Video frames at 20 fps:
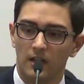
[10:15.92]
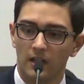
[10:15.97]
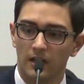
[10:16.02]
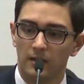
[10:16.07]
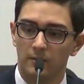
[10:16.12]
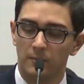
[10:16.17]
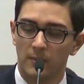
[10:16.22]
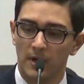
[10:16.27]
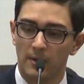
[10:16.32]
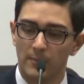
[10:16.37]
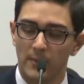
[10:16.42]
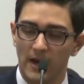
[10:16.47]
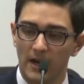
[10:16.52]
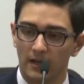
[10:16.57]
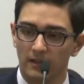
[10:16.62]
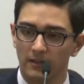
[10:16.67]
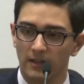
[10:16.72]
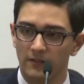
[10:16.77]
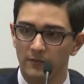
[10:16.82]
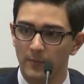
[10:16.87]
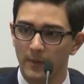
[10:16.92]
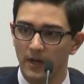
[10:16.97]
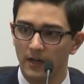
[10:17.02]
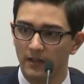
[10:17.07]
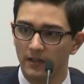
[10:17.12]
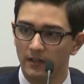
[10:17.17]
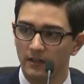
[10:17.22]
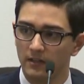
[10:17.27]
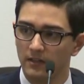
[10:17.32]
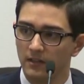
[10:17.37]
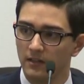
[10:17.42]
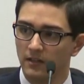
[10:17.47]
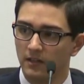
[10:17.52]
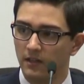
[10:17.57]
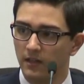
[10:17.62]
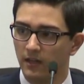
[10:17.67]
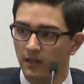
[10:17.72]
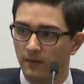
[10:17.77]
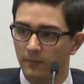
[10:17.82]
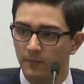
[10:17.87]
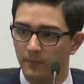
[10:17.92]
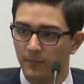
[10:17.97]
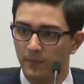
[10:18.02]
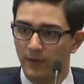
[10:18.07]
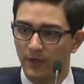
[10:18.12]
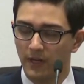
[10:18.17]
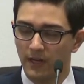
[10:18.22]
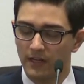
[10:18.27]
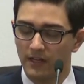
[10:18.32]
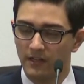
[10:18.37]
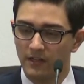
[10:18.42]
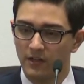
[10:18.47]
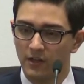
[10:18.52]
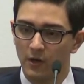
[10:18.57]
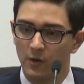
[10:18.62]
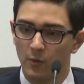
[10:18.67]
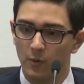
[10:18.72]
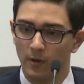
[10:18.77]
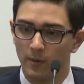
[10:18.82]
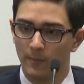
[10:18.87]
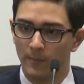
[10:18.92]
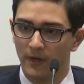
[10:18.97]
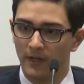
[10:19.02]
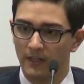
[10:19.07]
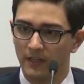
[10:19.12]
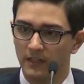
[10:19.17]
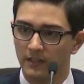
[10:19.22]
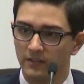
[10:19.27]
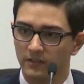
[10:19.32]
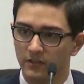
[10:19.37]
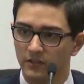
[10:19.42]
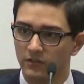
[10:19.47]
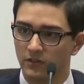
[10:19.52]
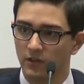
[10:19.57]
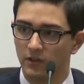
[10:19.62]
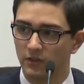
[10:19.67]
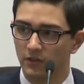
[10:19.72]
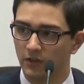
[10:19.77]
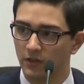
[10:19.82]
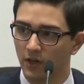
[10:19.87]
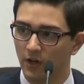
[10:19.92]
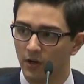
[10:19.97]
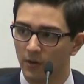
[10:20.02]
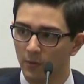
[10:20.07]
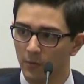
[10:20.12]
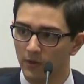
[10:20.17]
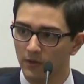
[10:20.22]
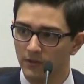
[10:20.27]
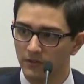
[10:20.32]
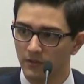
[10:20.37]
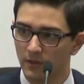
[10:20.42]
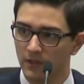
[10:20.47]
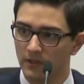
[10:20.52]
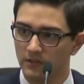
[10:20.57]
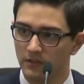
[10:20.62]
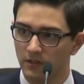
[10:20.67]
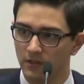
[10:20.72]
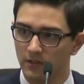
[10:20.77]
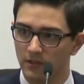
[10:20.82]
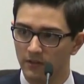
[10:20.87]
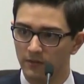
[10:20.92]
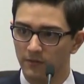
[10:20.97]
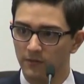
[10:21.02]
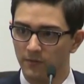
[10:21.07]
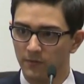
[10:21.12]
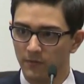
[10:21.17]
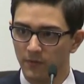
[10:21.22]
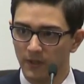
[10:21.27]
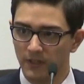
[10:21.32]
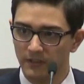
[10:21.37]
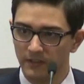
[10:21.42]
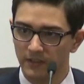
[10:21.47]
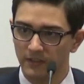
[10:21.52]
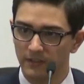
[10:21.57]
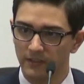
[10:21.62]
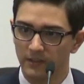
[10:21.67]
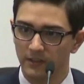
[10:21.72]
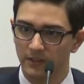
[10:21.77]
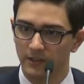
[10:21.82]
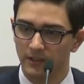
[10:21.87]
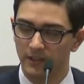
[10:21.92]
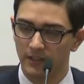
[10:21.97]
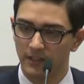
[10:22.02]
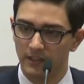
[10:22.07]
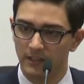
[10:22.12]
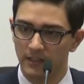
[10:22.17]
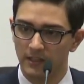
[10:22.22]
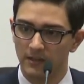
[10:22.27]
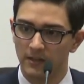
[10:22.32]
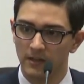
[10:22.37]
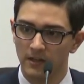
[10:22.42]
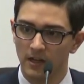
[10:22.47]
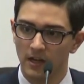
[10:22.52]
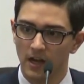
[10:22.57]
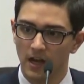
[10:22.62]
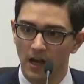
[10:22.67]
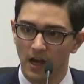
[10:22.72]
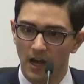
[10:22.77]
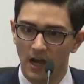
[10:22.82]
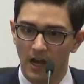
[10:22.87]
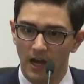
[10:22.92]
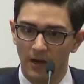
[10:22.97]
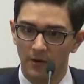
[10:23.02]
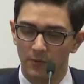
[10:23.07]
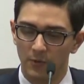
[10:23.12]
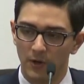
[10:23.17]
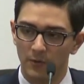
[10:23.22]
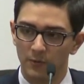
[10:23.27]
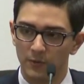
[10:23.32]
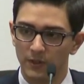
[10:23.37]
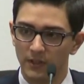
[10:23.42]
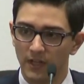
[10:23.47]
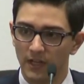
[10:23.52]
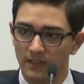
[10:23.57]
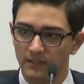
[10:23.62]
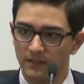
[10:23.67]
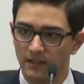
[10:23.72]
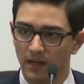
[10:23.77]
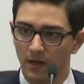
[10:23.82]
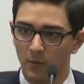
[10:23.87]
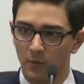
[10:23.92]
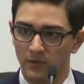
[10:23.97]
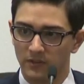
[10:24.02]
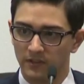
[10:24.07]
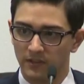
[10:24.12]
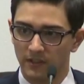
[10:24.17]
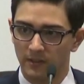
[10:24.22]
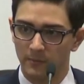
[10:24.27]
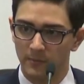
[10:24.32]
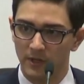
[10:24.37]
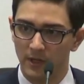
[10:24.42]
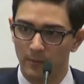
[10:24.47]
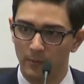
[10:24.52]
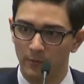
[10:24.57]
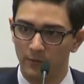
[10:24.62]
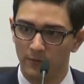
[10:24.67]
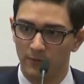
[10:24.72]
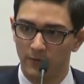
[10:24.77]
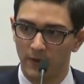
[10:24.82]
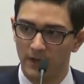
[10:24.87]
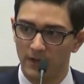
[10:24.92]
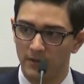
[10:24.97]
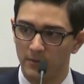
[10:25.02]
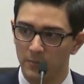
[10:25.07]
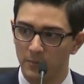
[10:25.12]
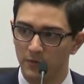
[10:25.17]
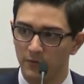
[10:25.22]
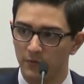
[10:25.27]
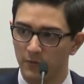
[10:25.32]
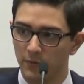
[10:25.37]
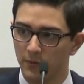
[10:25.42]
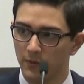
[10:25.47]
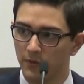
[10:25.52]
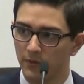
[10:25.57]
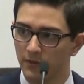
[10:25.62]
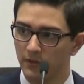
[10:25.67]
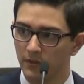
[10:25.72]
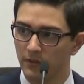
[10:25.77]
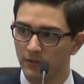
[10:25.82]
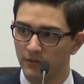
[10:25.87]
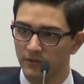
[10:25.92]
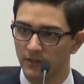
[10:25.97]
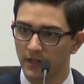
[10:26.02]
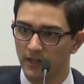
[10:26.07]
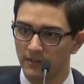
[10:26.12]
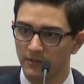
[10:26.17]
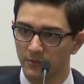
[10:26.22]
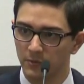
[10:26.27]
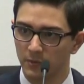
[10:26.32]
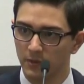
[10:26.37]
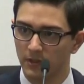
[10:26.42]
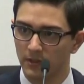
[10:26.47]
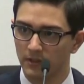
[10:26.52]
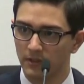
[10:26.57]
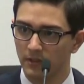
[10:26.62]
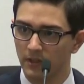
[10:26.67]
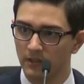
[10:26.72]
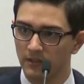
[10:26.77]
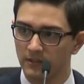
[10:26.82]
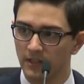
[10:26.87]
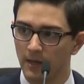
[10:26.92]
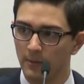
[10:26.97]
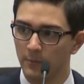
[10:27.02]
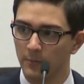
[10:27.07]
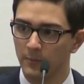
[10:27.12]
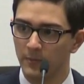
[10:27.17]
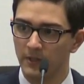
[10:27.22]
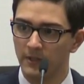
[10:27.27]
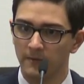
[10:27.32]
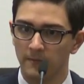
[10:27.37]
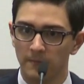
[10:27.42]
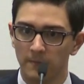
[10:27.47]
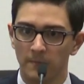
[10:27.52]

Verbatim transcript: in my back left pocket, but I didn't know where my keys to start the car were, so I started frantically looking, and then I realized that I wasn't going to be able to find them before those guys were on top of me.